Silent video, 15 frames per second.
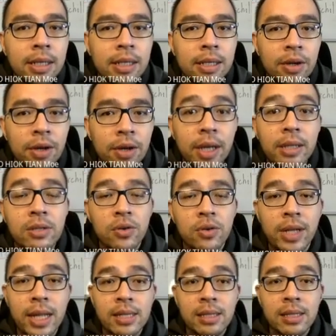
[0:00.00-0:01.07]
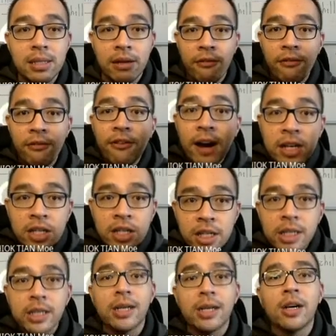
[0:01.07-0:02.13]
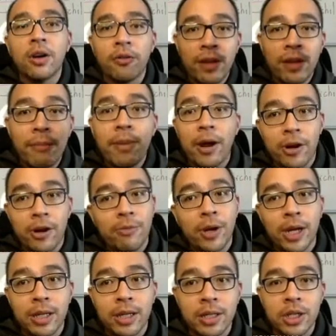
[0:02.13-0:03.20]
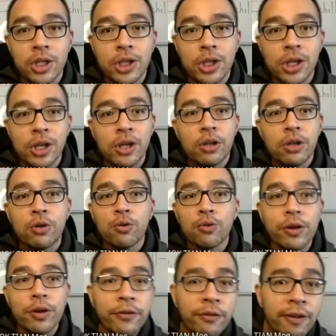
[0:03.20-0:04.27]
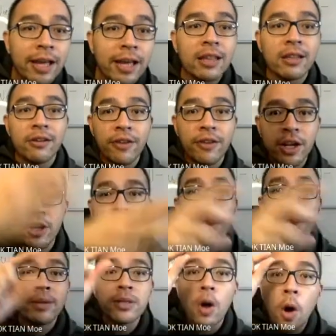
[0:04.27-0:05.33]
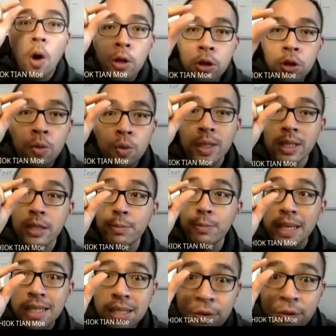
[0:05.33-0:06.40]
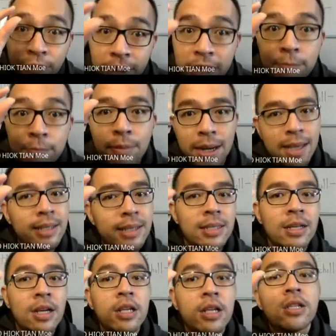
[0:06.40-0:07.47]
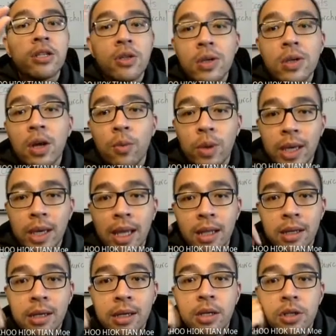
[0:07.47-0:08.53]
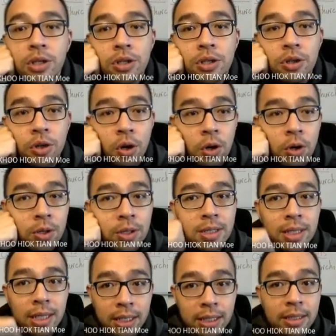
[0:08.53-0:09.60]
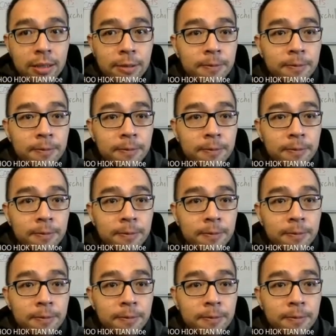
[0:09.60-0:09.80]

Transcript: Okay, so that's the function of that parabolic dish, to reflect the radio waves onto a specific place so that we get a strong signal.